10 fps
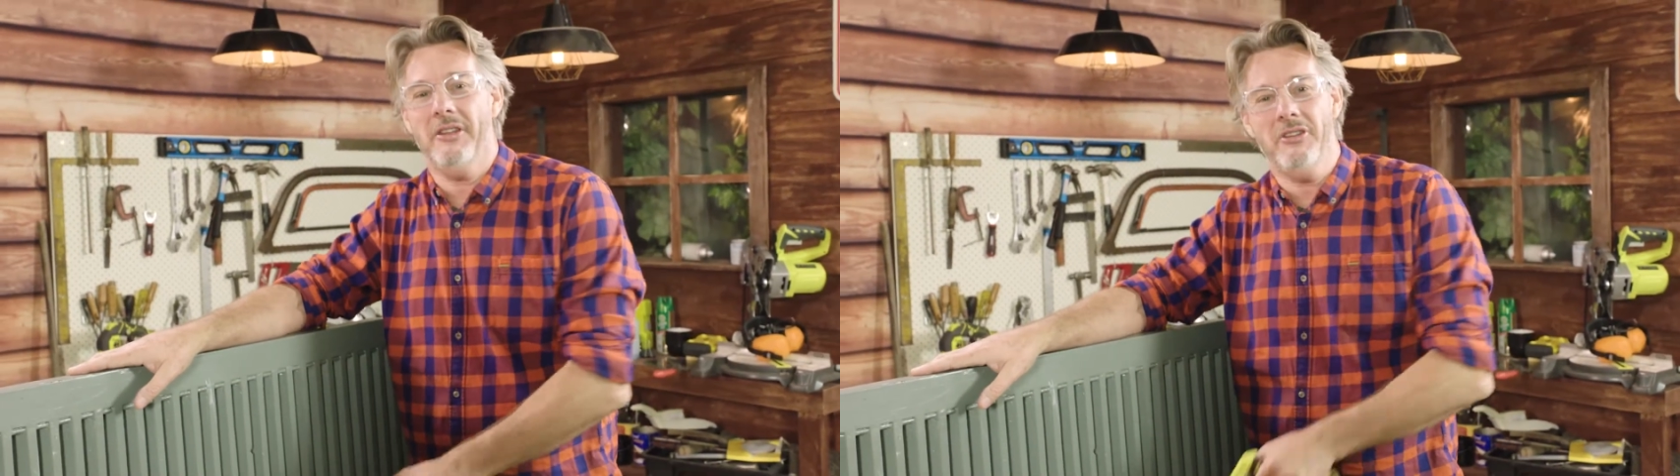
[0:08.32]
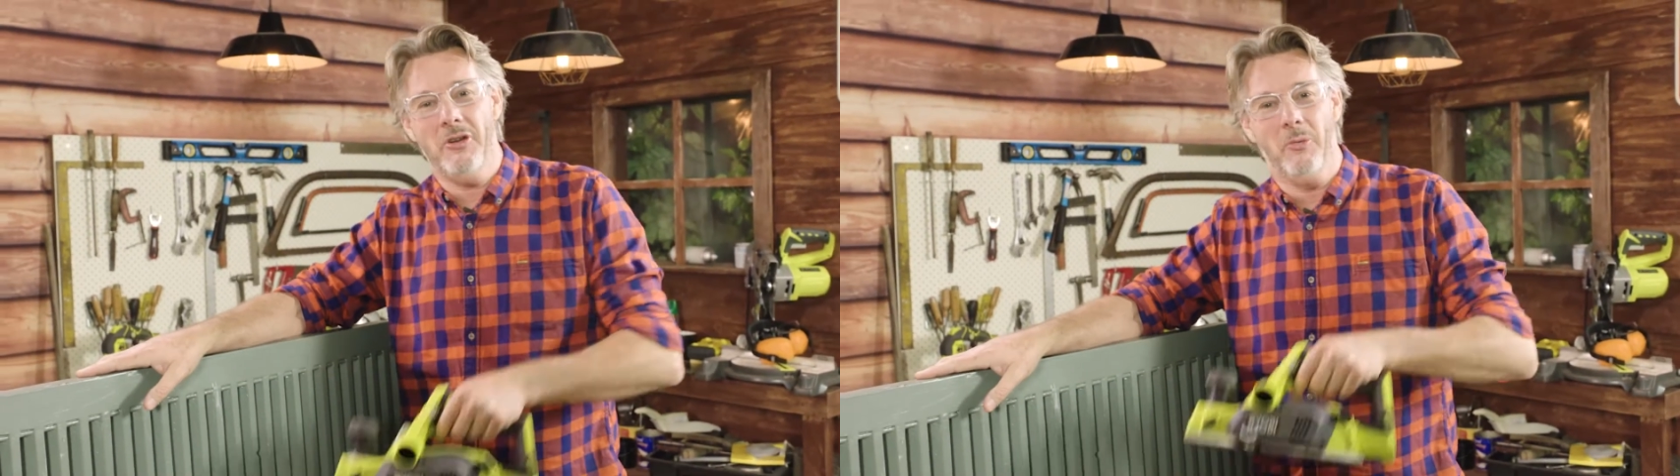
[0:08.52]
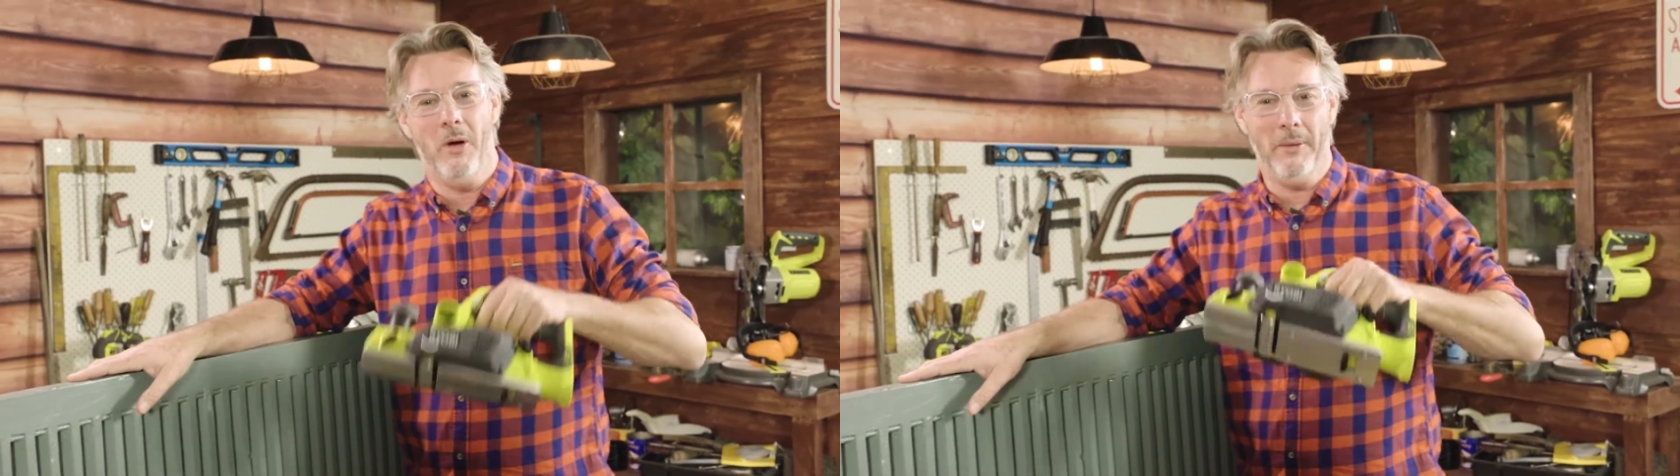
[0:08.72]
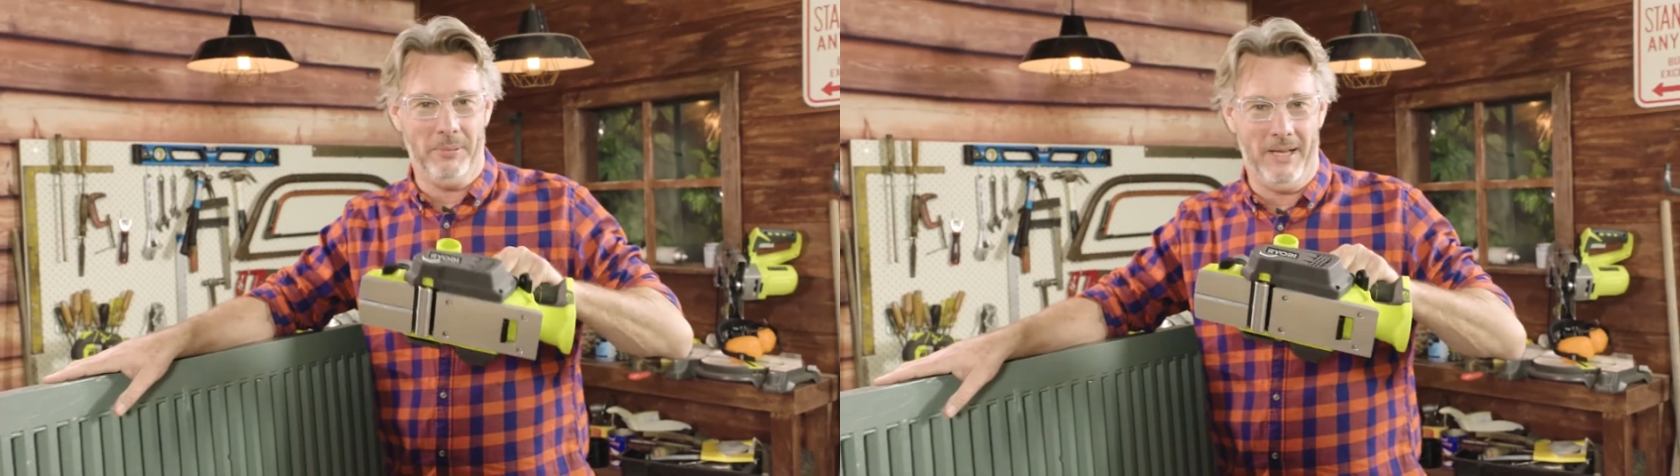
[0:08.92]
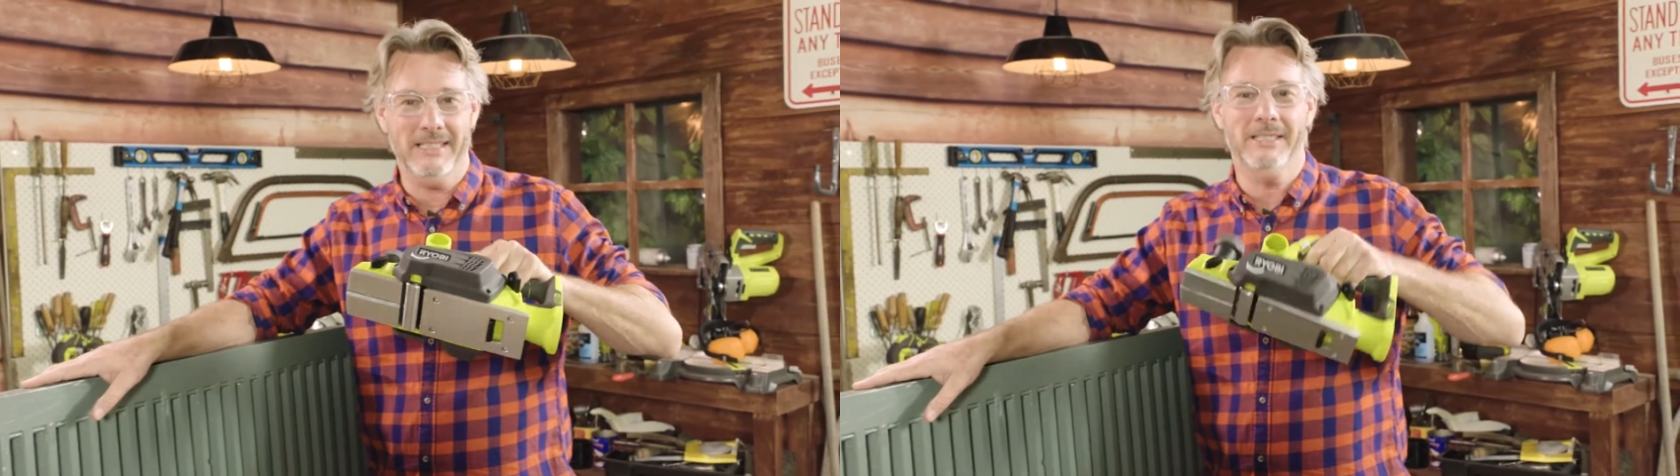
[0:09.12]
the new One
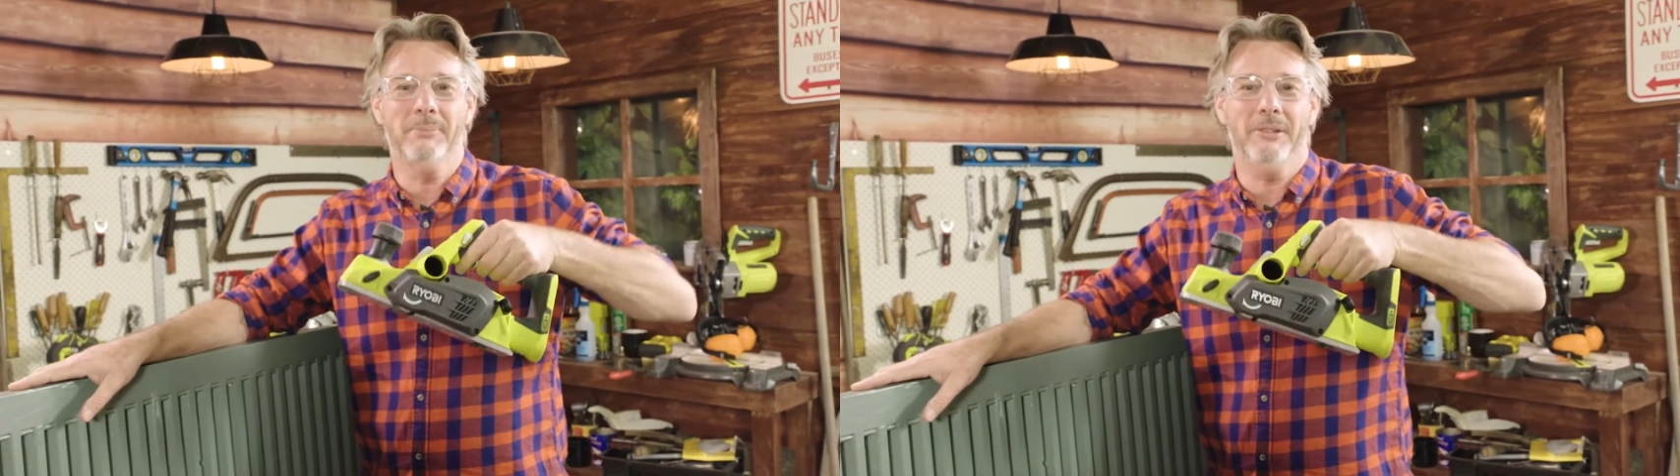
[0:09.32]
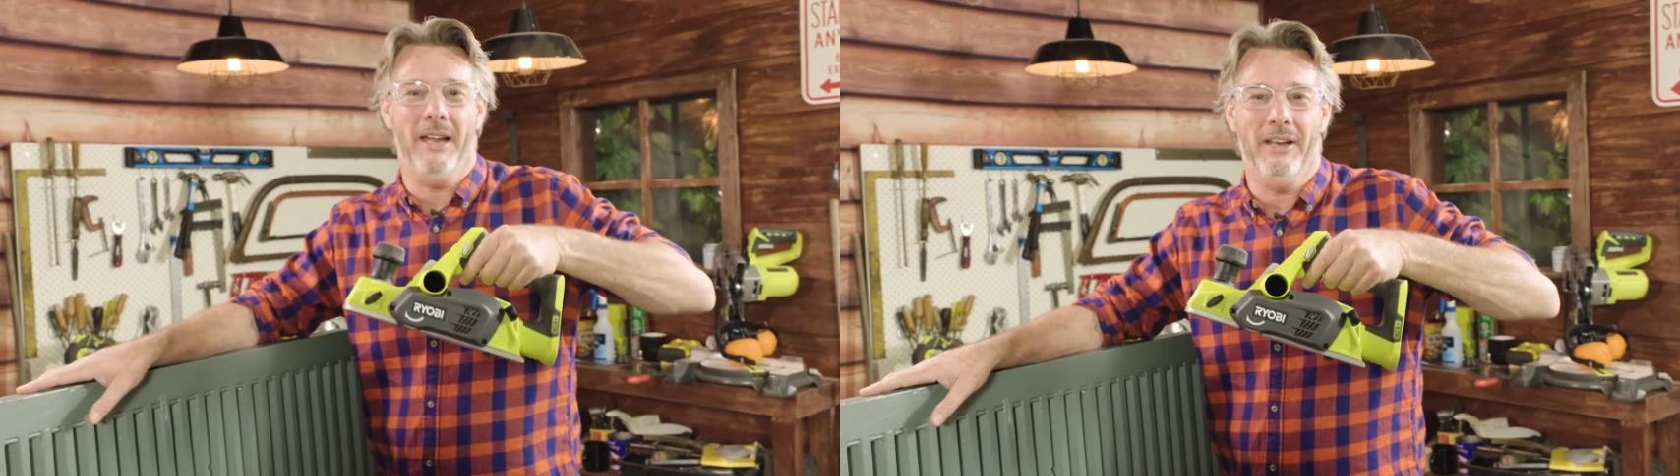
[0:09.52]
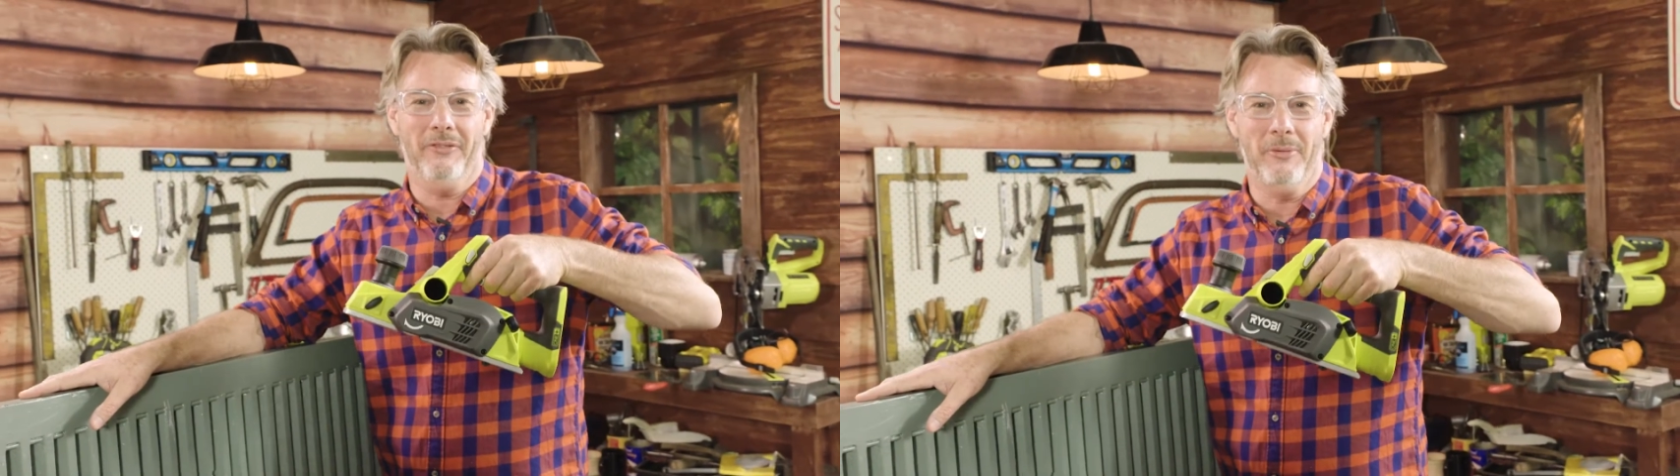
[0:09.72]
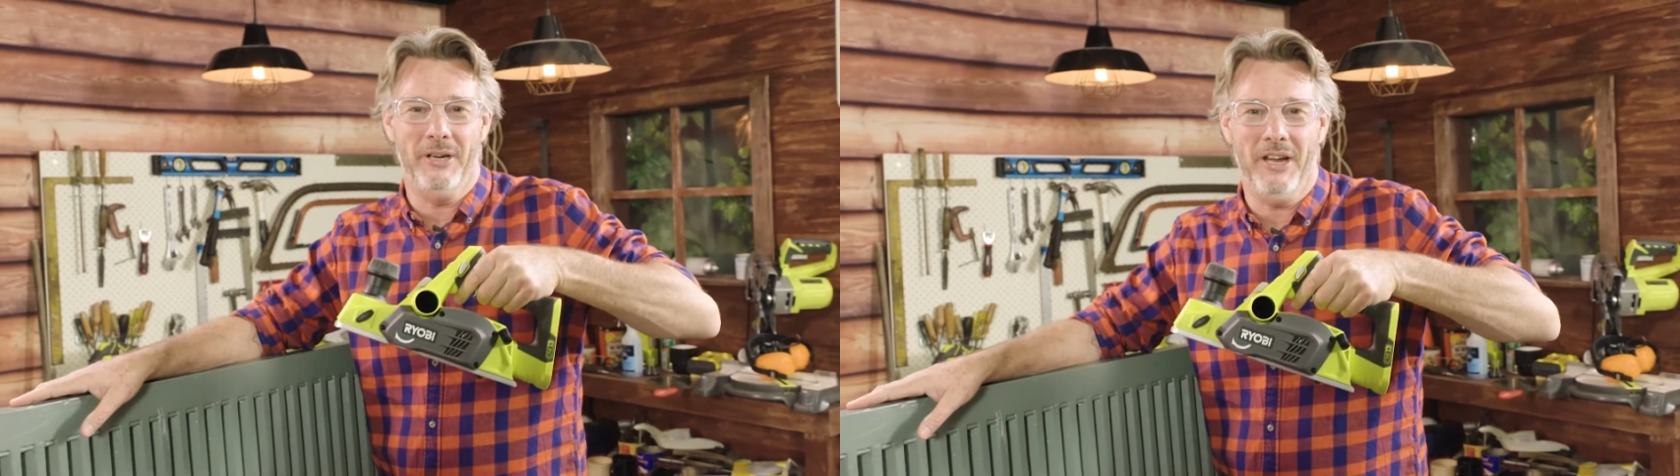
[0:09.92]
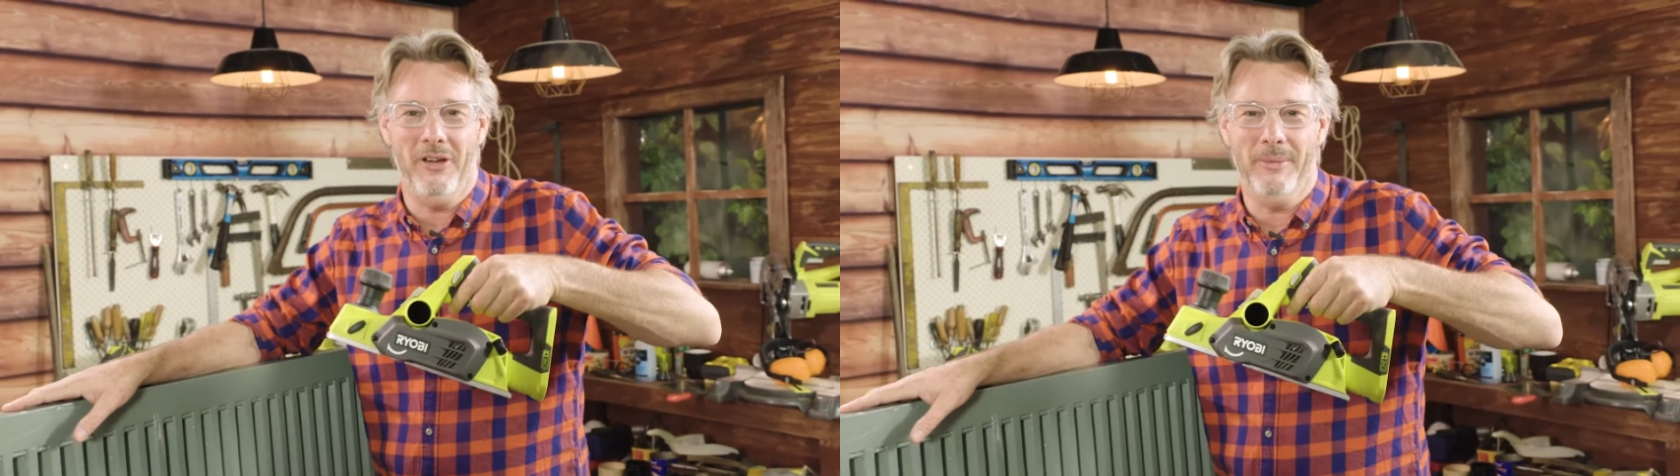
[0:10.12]
Plus planer from
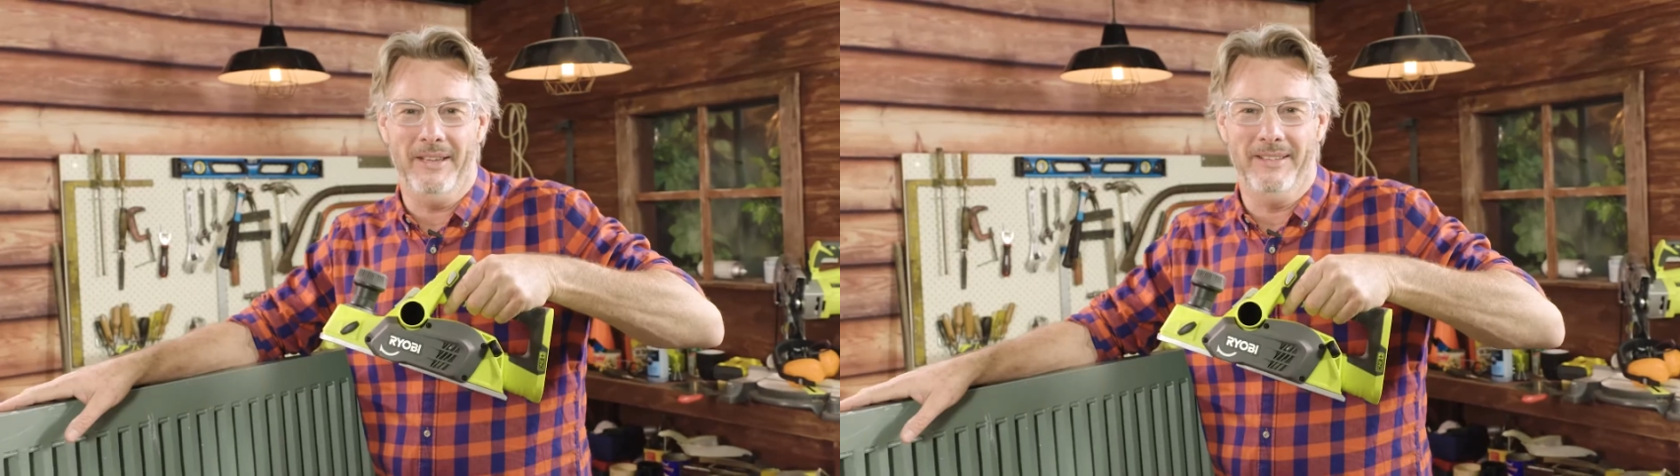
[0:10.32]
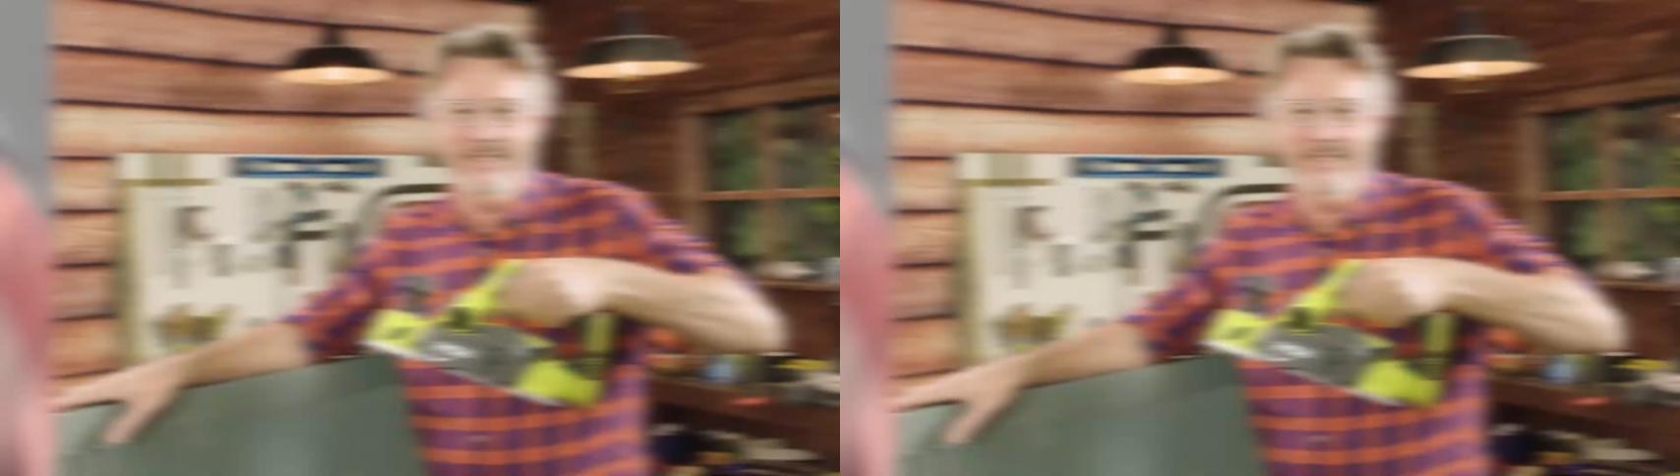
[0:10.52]
RYOBI.